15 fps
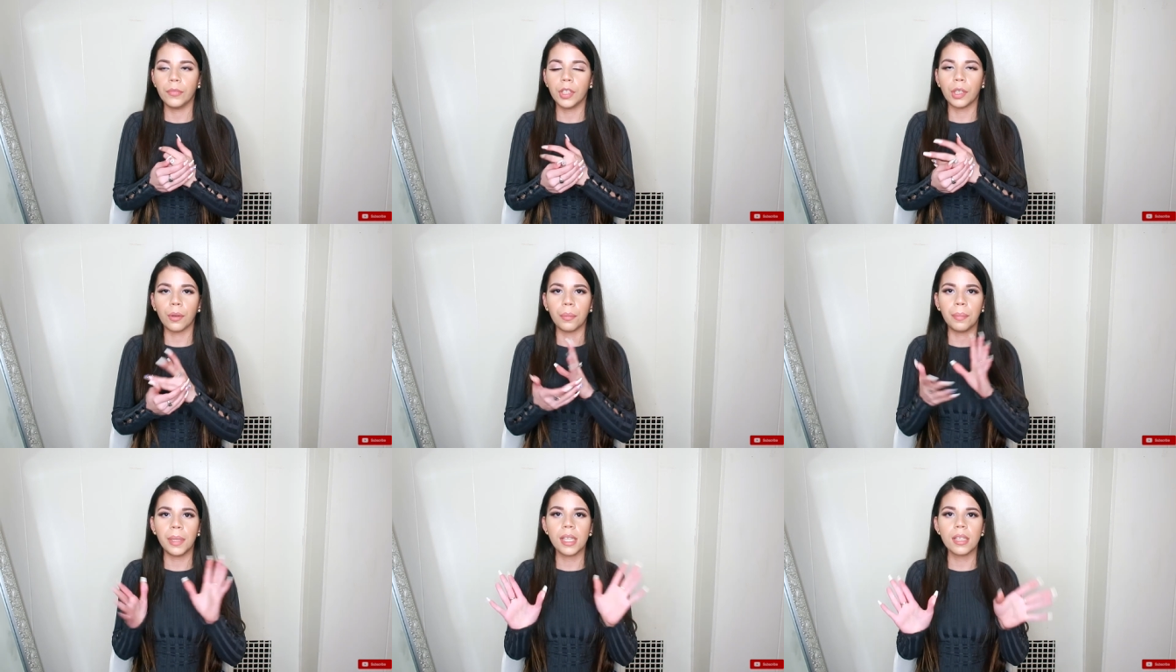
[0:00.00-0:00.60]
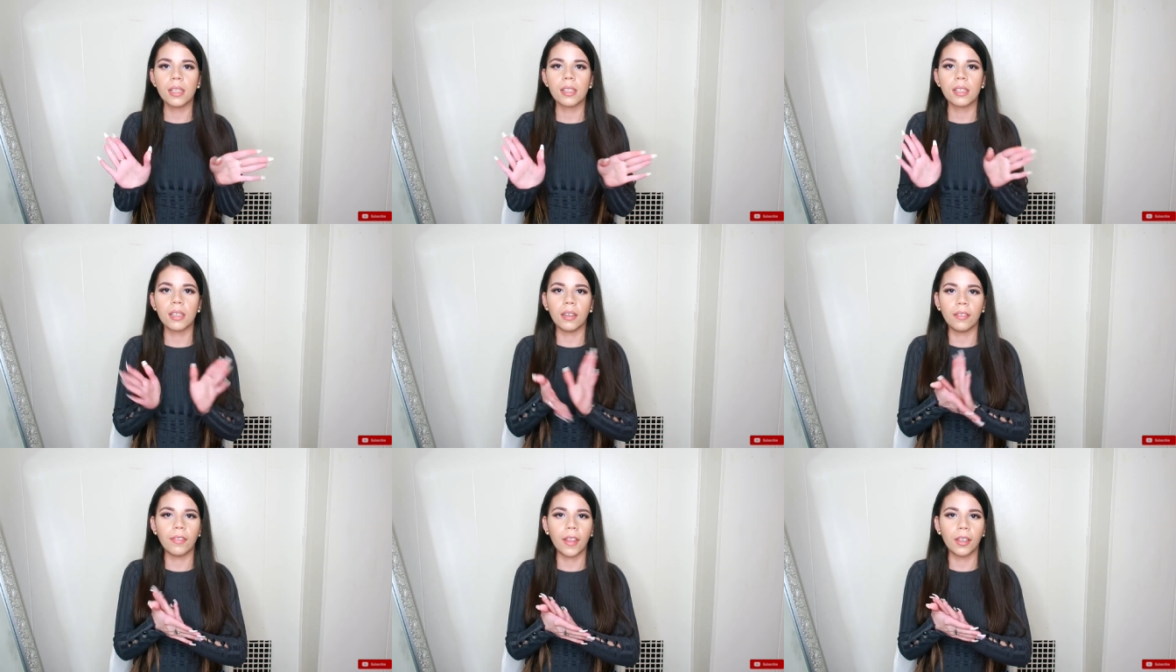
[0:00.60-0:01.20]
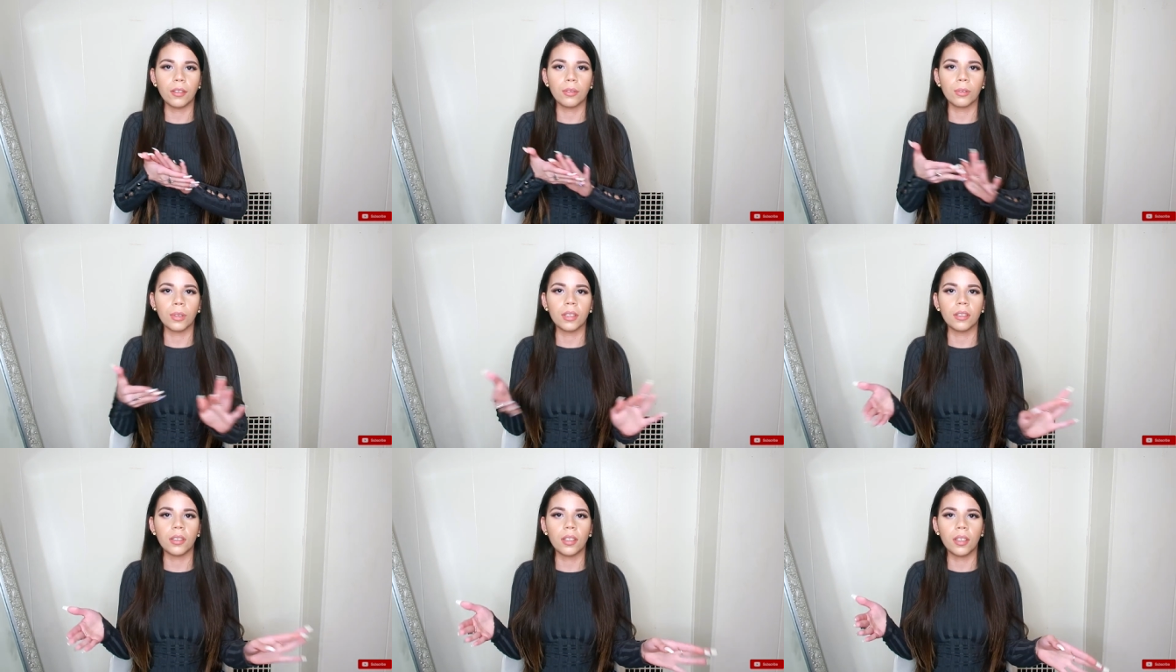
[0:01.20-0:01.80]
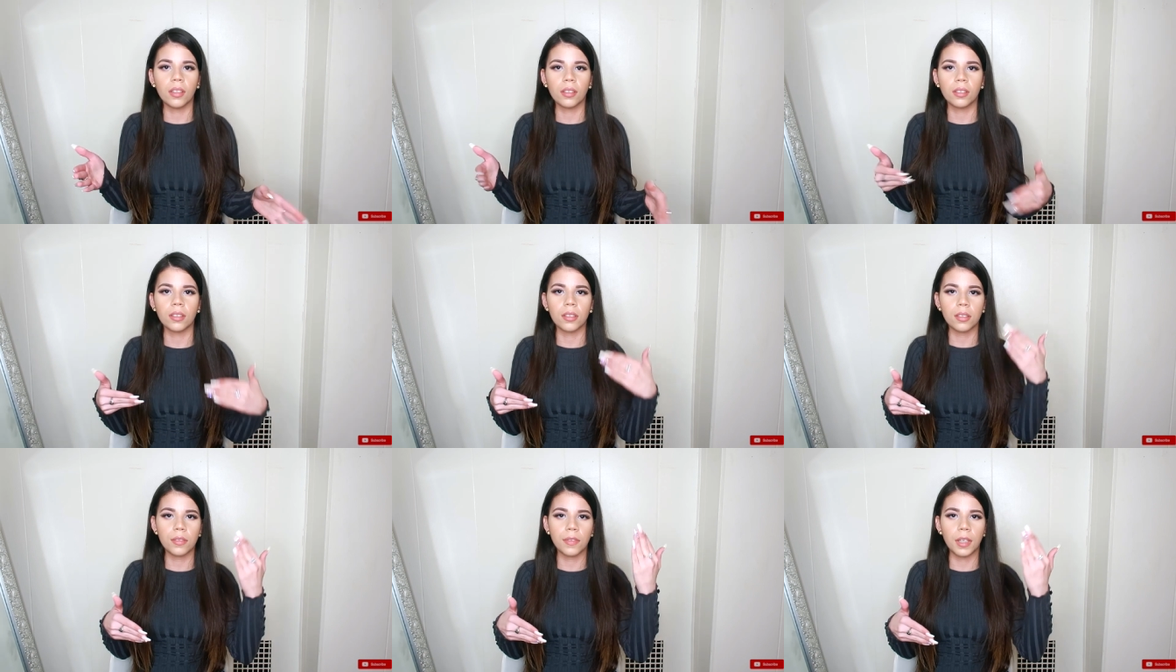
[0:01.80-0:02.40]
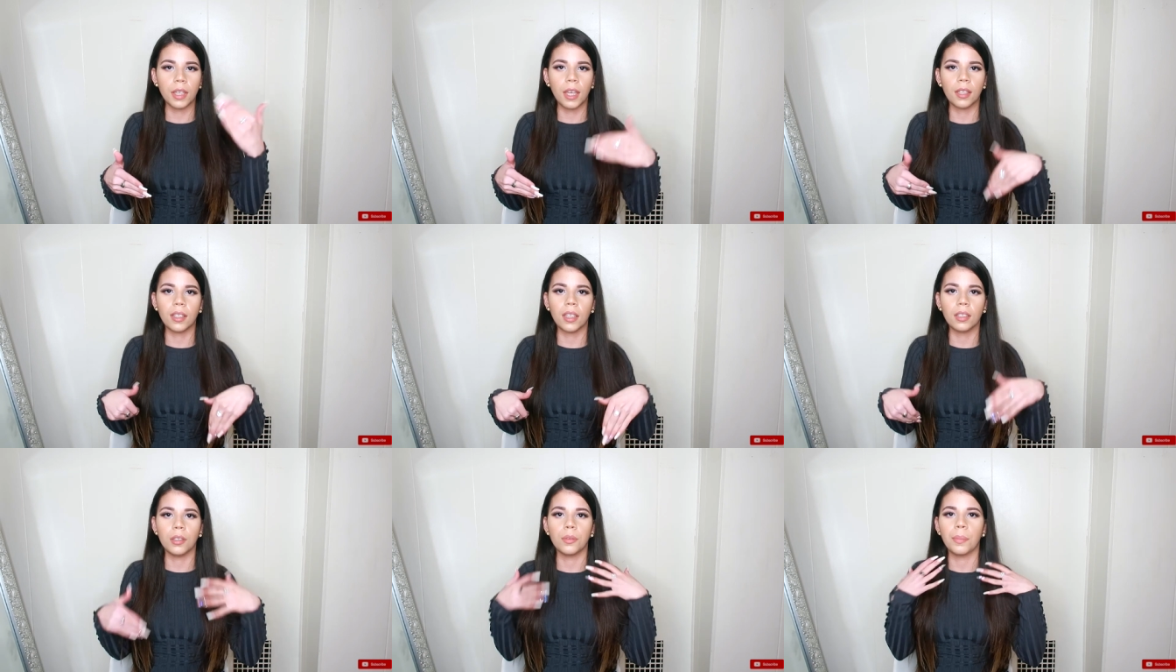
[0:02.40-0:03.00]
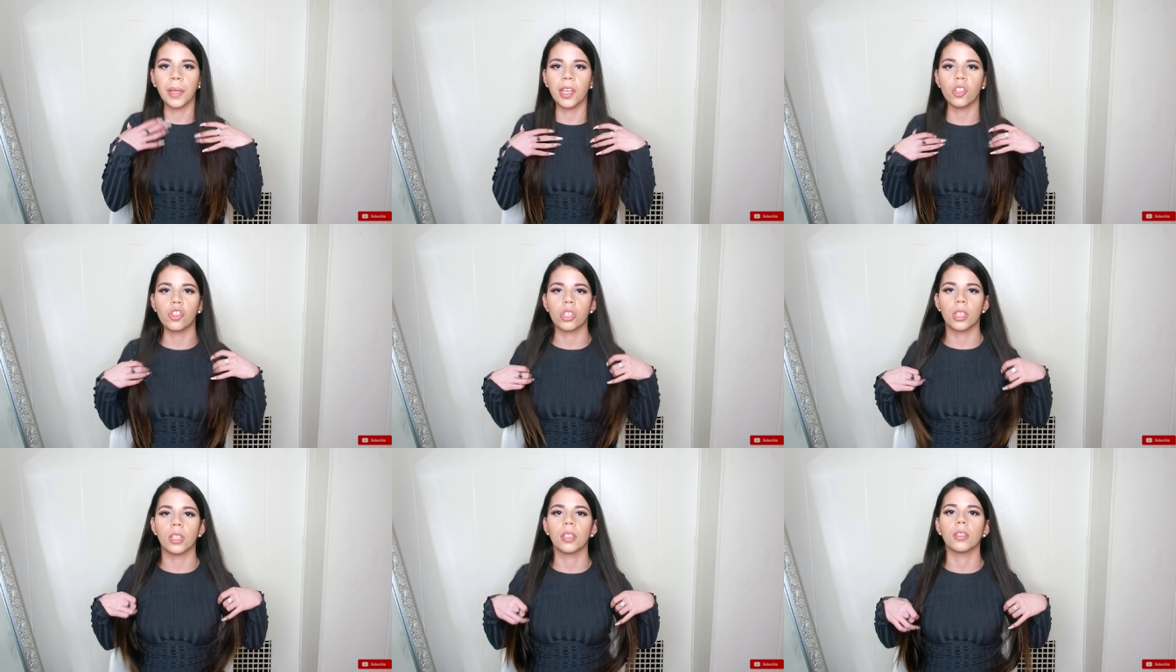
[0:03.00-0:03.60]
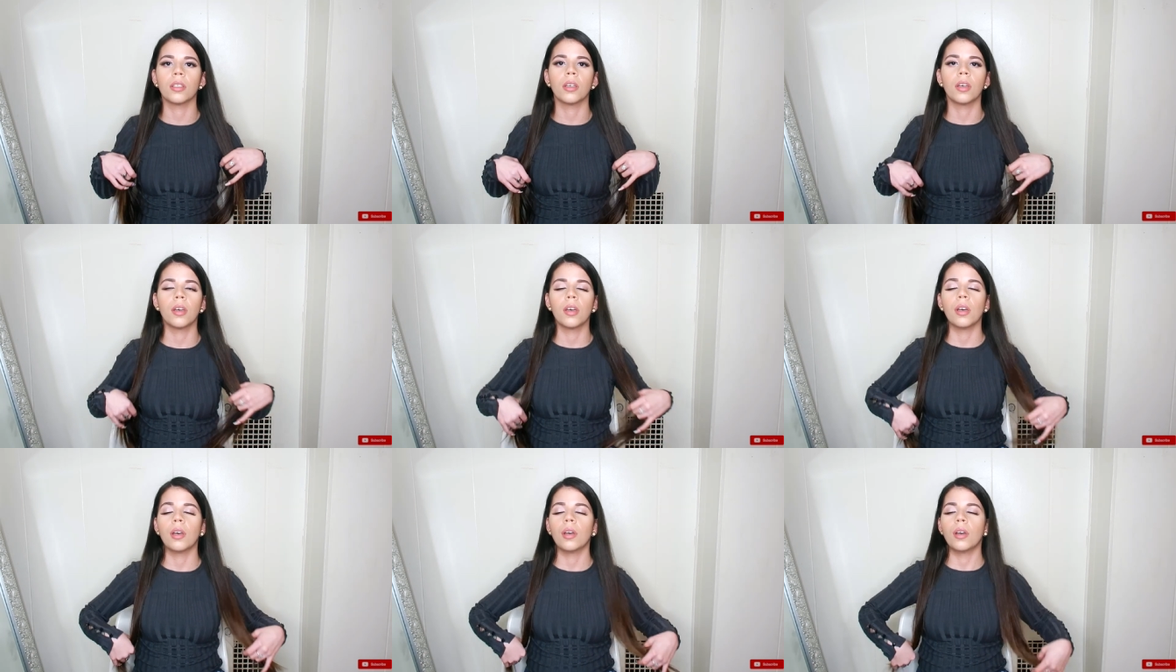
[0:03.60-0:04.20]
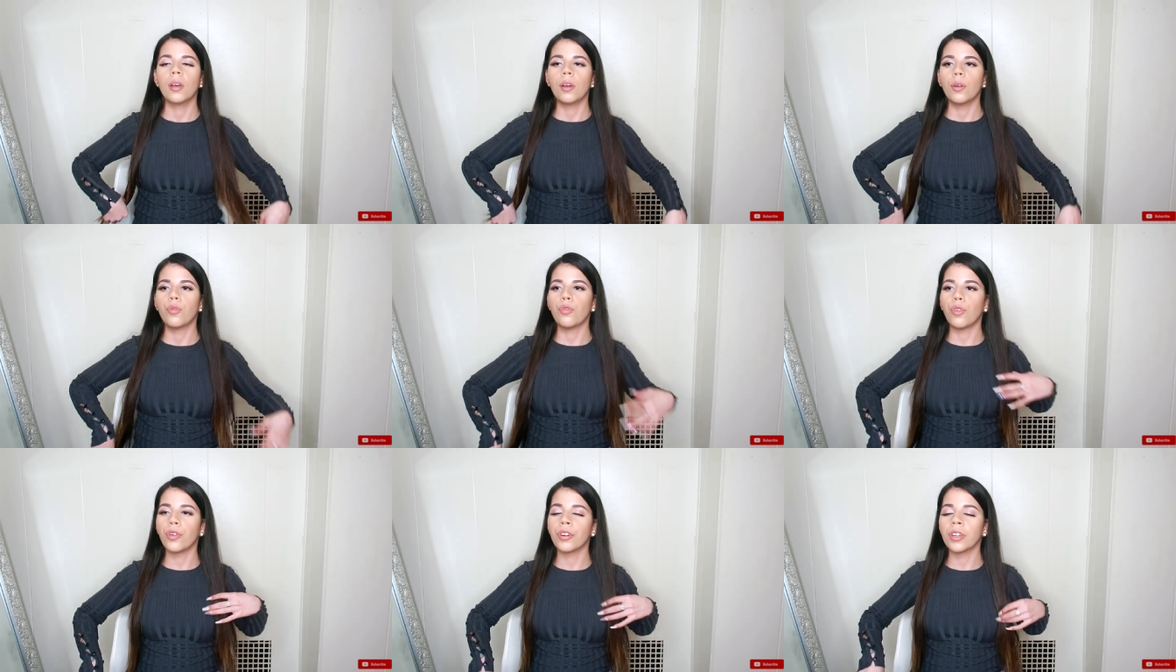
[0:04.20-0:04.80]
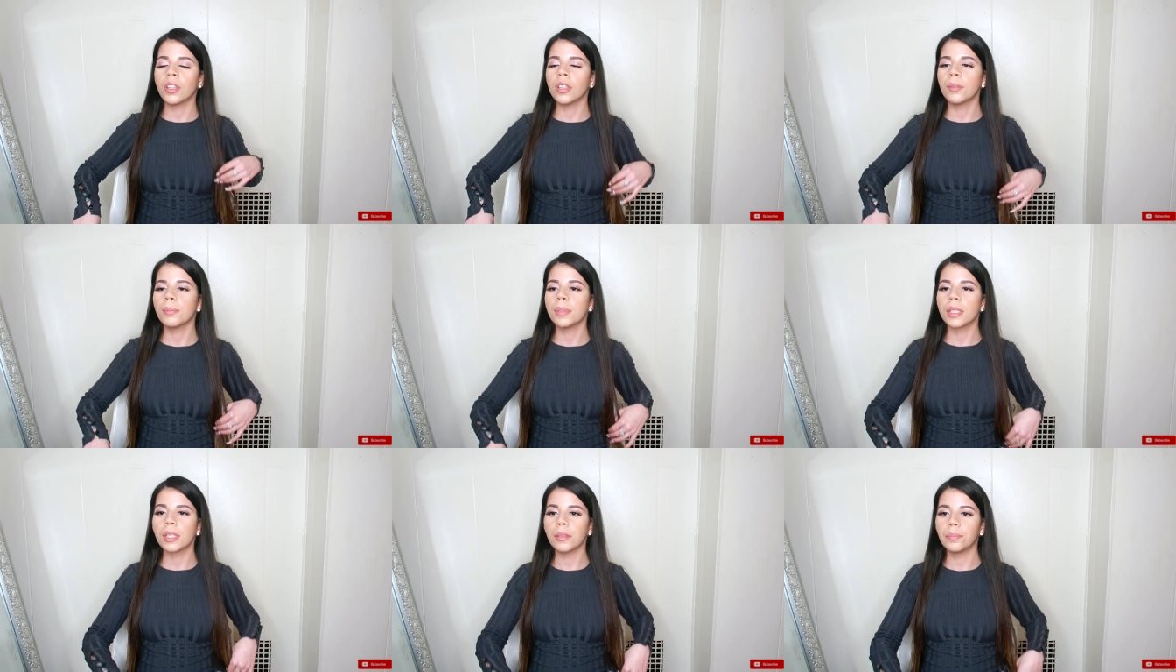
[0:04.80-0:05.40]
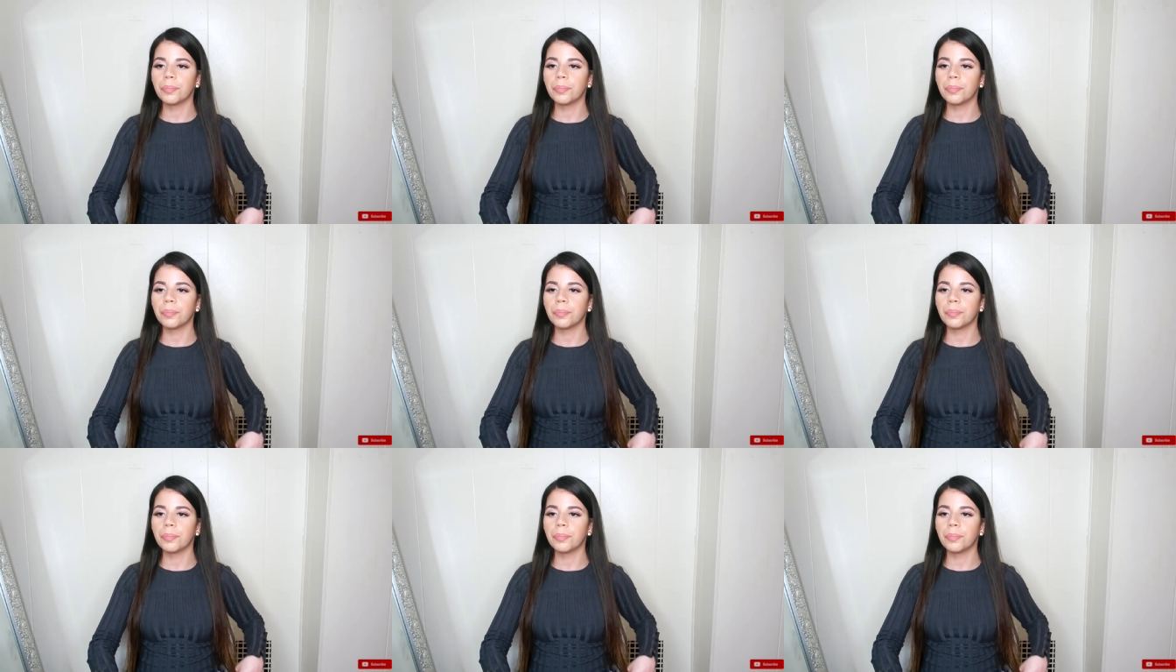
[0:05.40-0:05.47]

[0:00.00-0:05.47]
you know, basic stuff that you do at the doctors, fill out that new patient forms